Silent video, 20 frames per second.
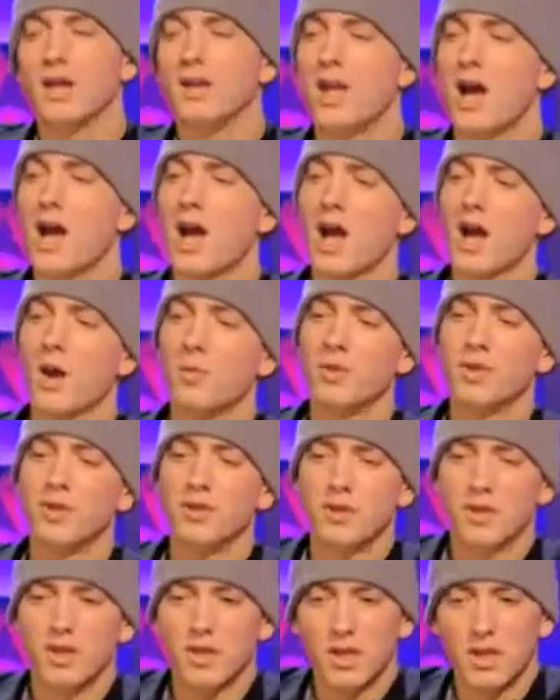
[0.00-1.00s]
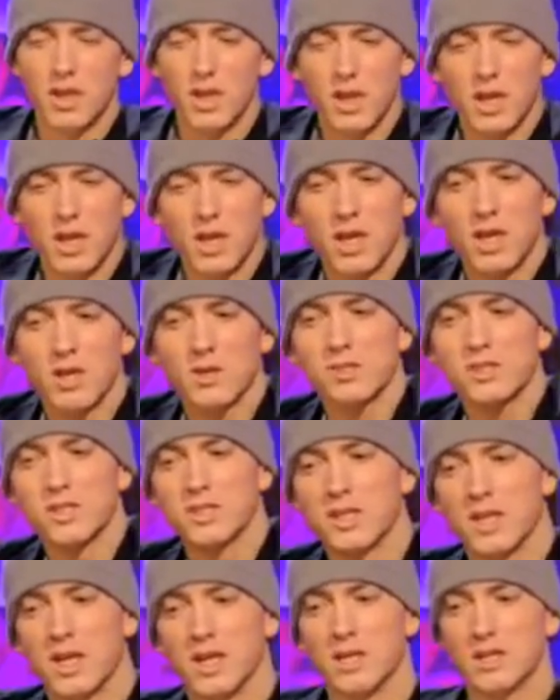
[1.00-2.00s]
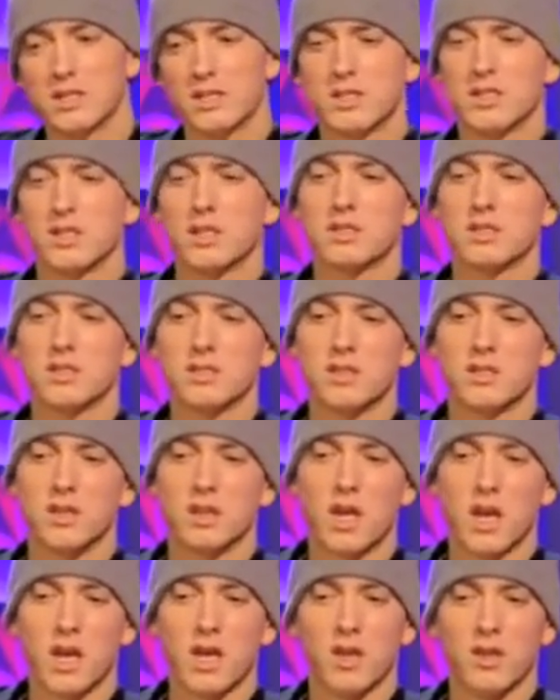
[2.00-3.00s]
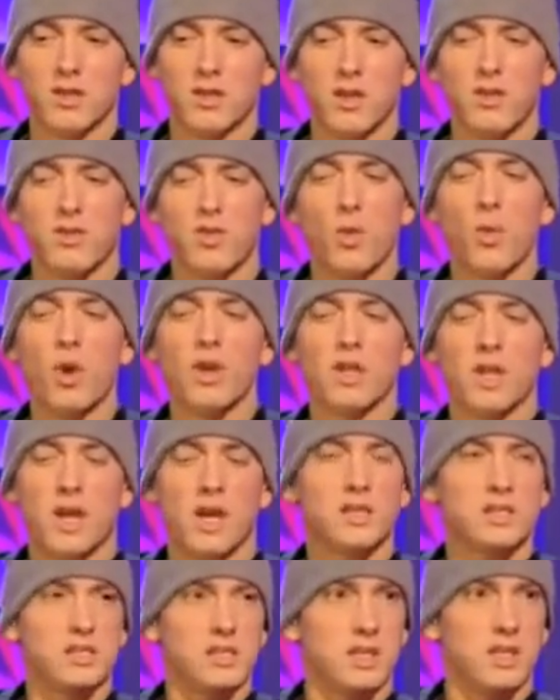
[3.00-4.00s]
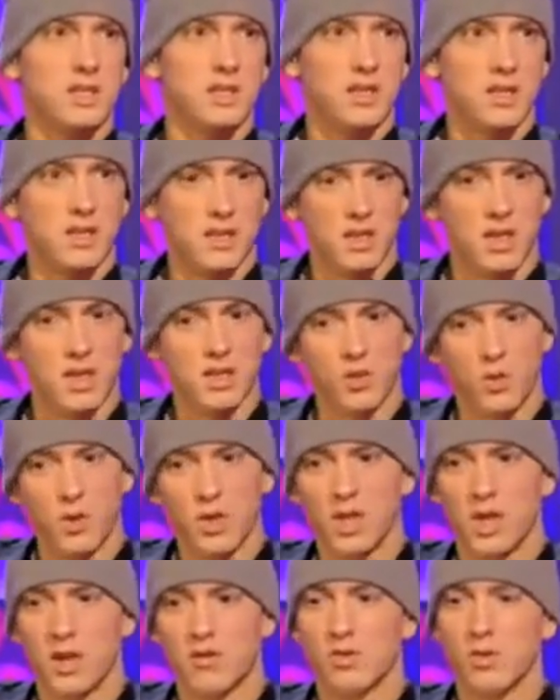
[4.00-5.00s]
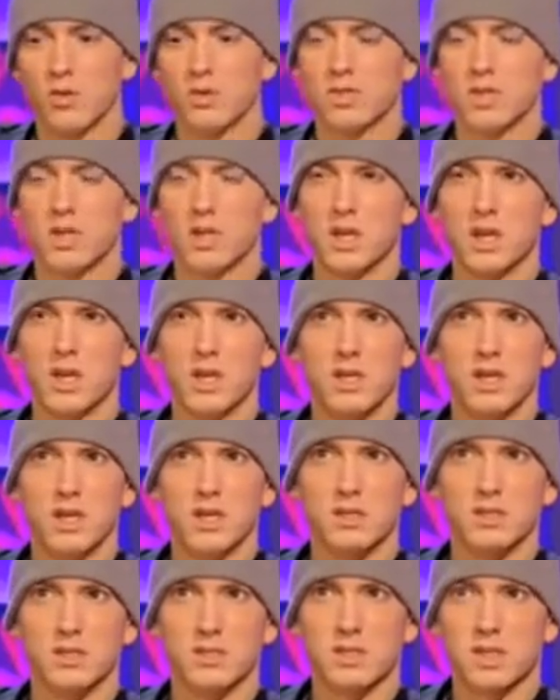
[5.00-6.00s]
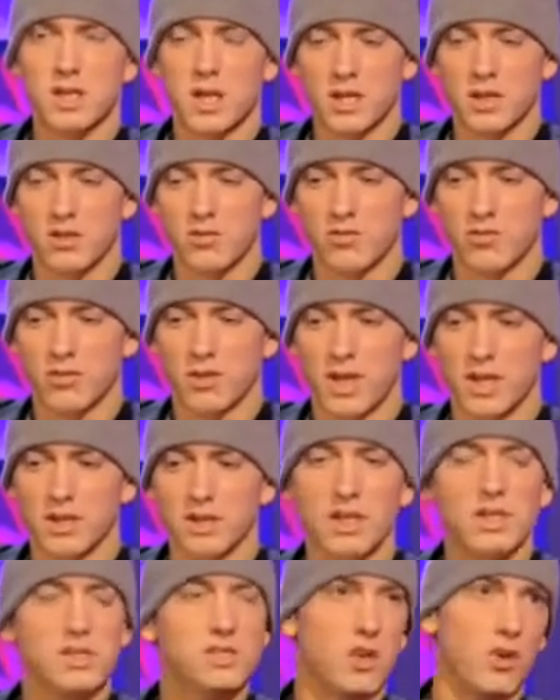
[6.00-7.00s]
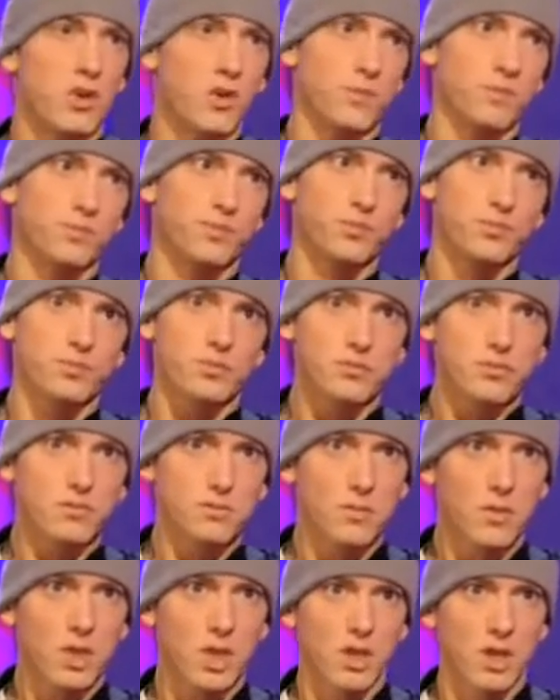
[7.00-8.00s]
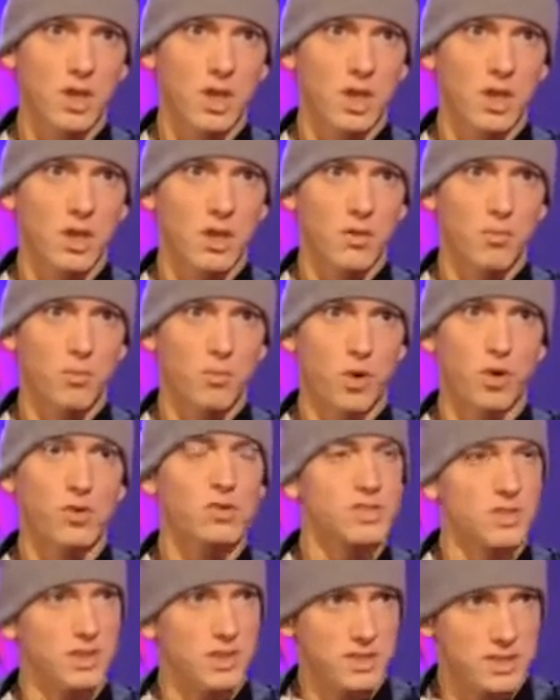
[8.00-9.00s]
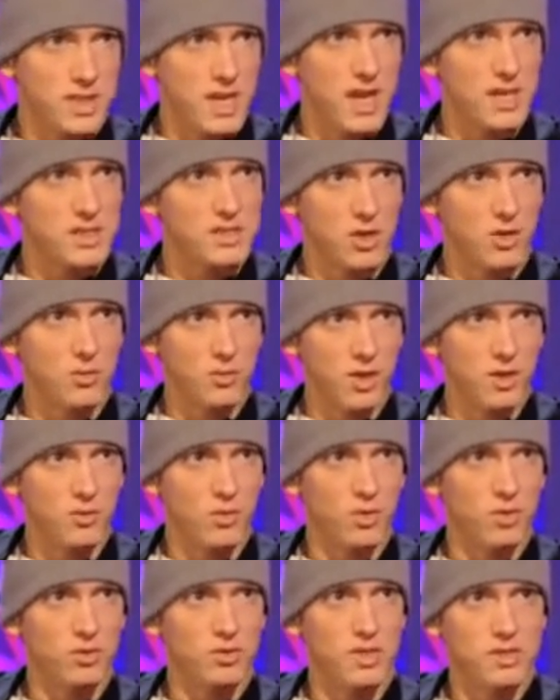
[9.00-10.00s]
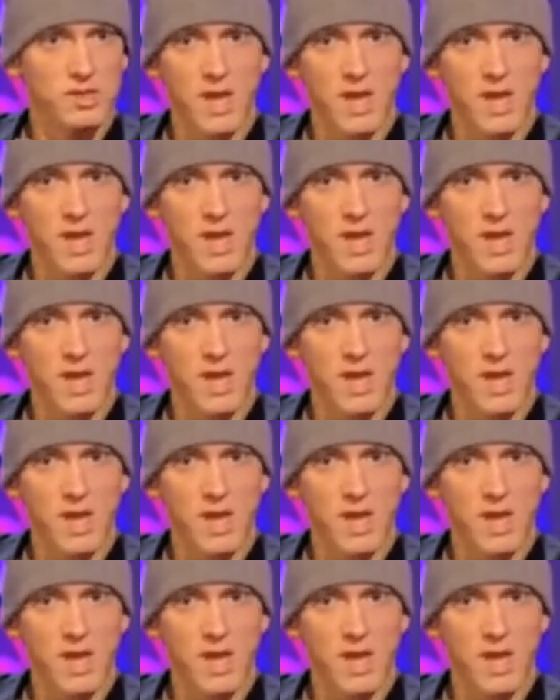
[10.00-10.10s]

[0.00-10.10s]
Nah, I mean... Here's the thing. This is the kind of the way that I see it, and the way that I've always said it is it's kind of like these aren't personal attacks on people.